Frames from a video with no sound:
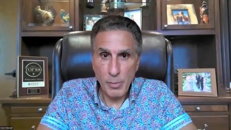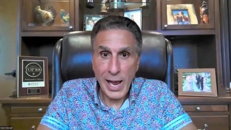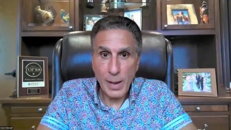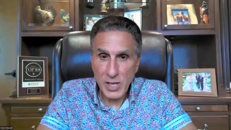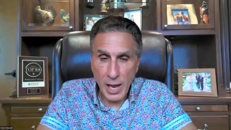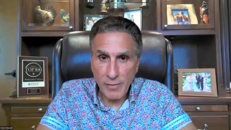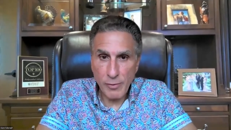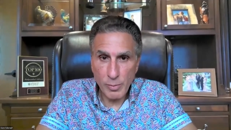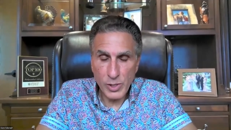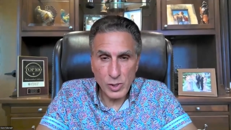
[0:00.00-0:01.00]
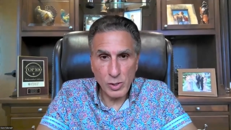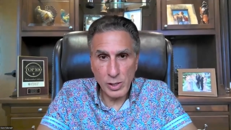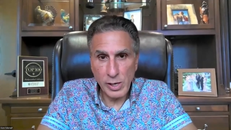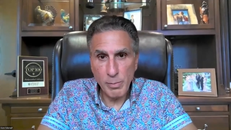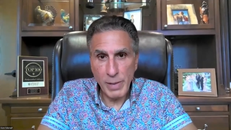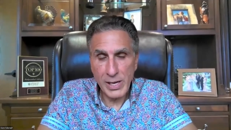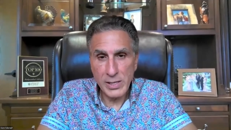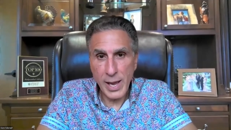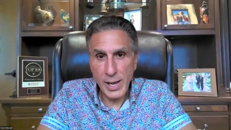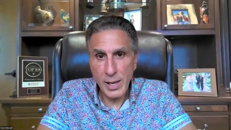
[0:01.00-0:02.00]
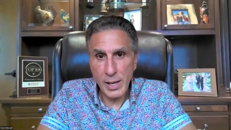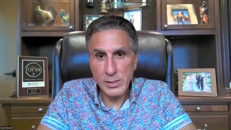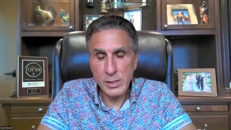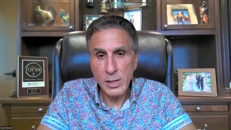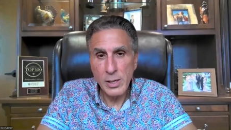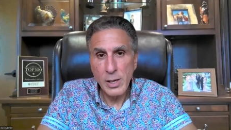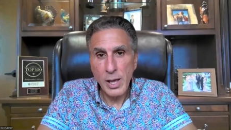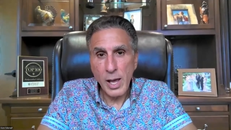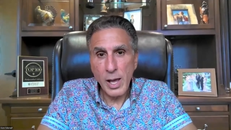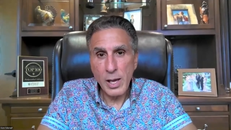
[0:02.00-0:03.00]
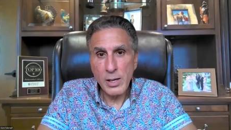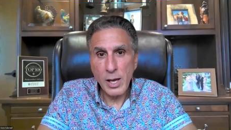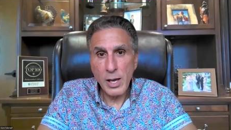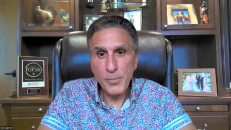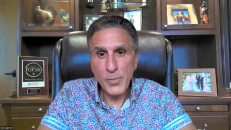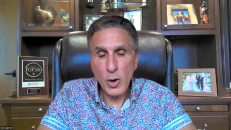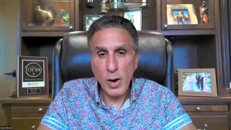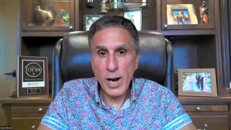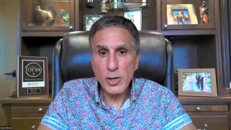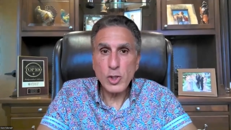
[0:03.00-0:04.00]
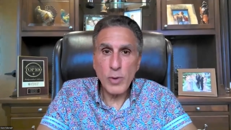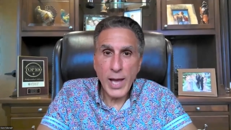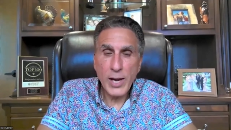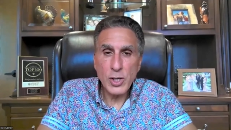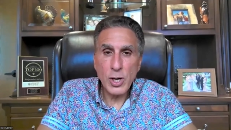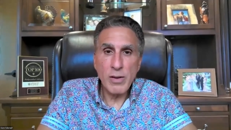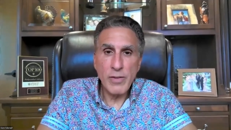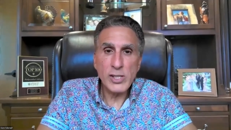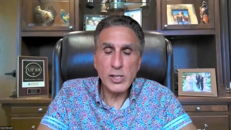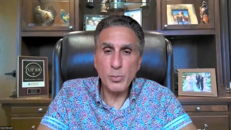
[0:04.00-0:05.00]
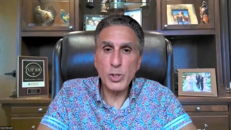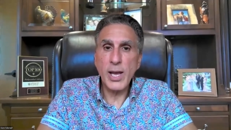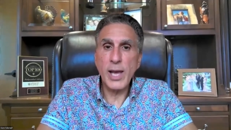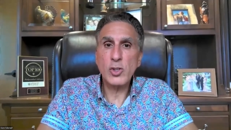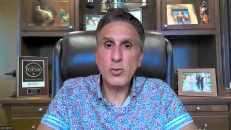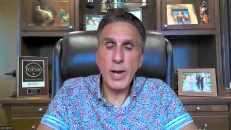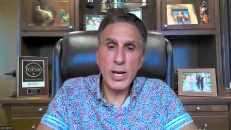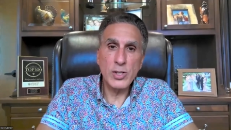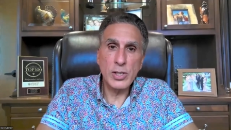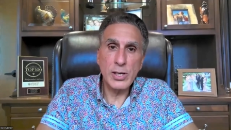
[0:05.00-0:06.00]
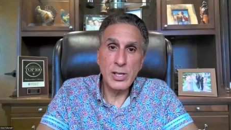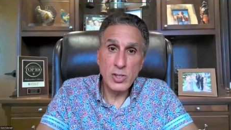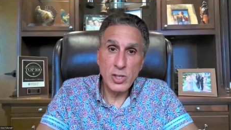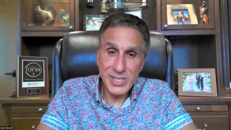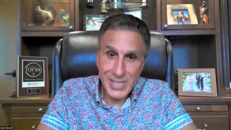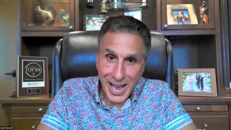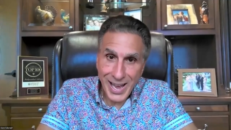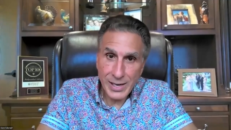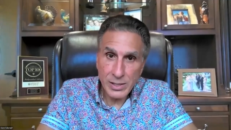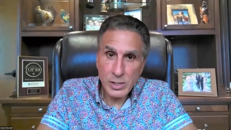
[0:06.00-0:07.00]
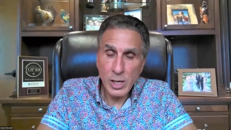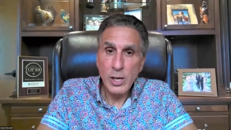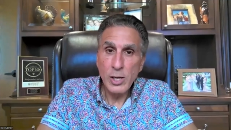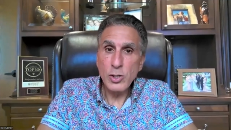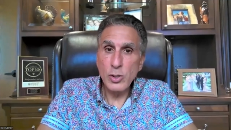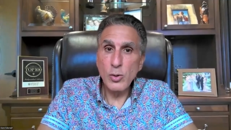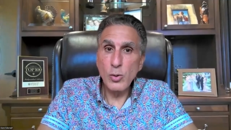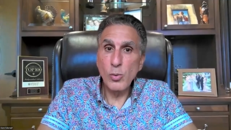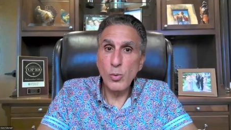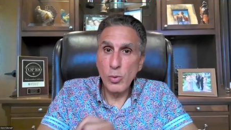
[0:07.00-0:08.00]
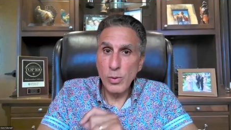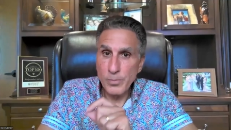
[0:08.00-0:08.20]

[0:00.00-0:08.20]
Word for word: perhaps ever, but certainly in many decades. And, you know, our strategy, our invest and protect strategy, is designed to